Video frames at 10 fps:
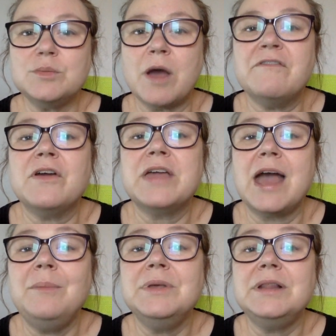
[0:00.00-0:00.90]
my
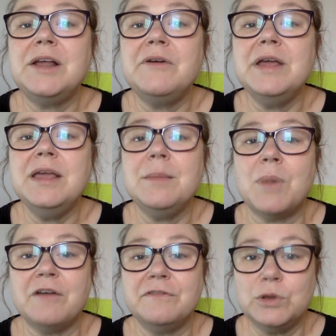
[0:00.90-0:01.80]
vocabulary,
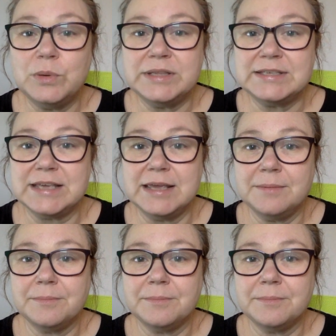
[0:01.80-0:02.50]
my fluency.